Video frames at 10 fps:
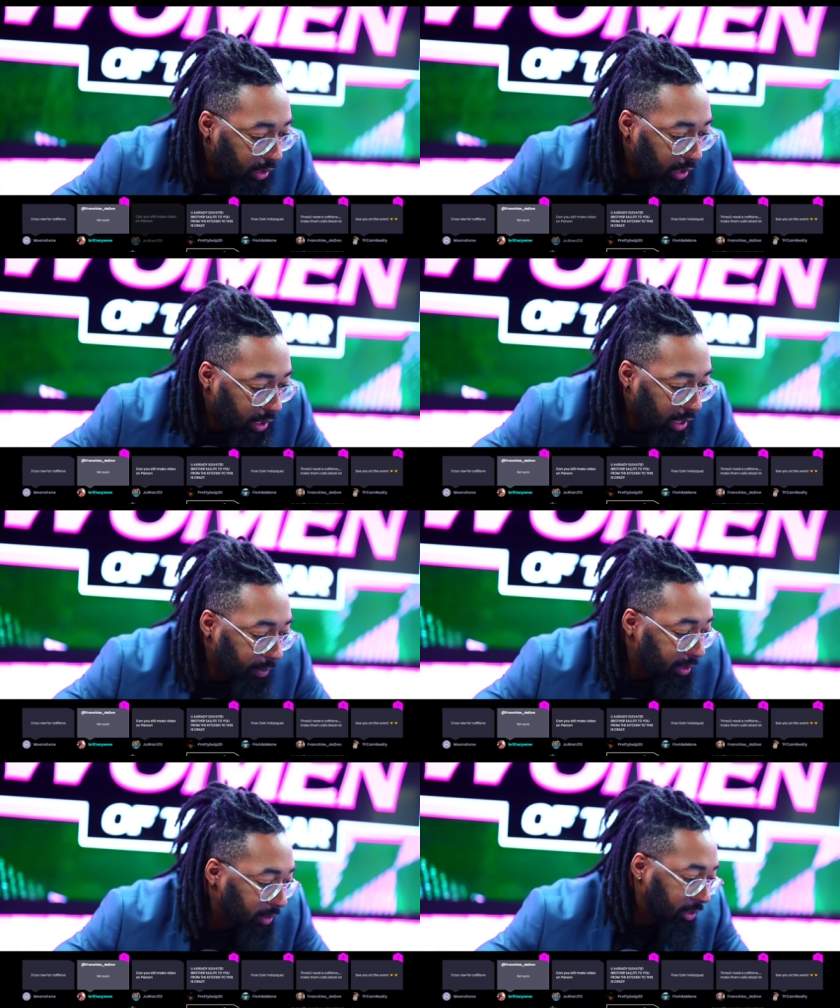All right,
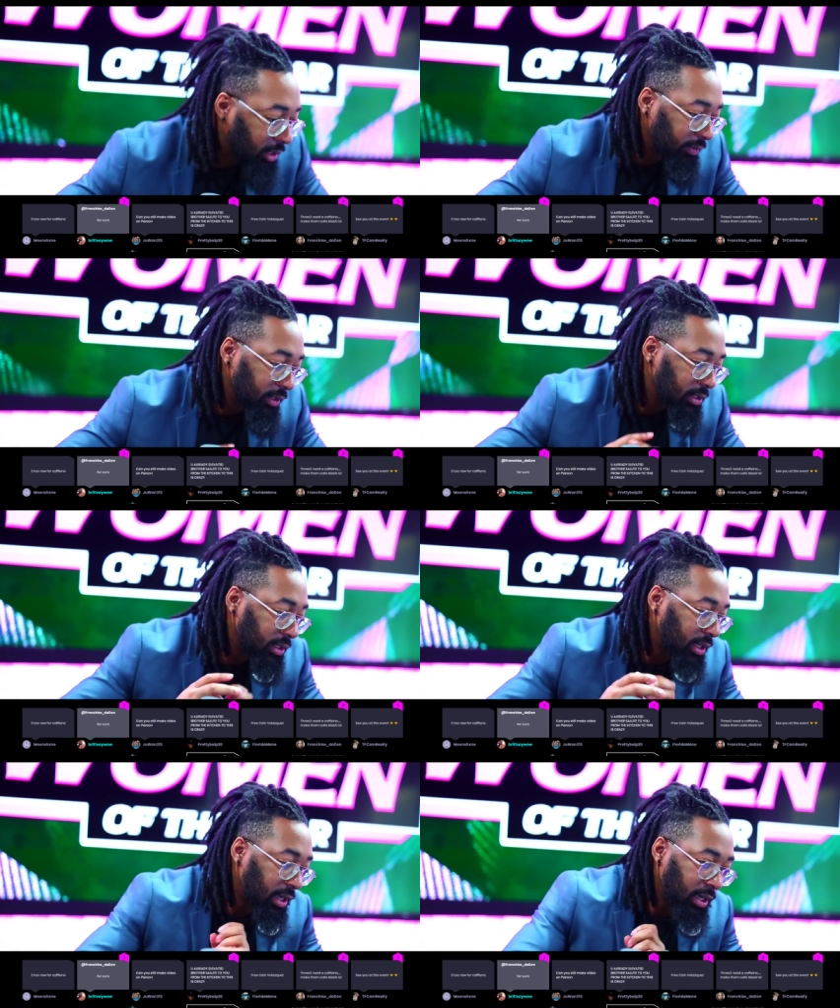let me get off this
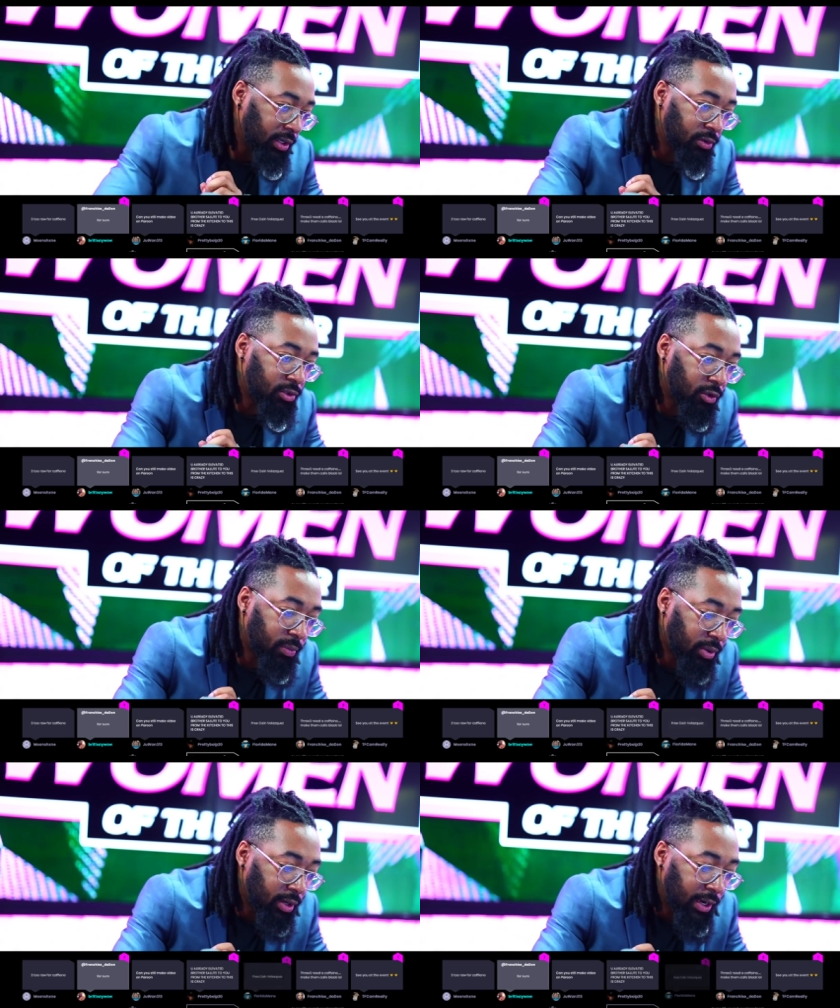uh, YouTube part.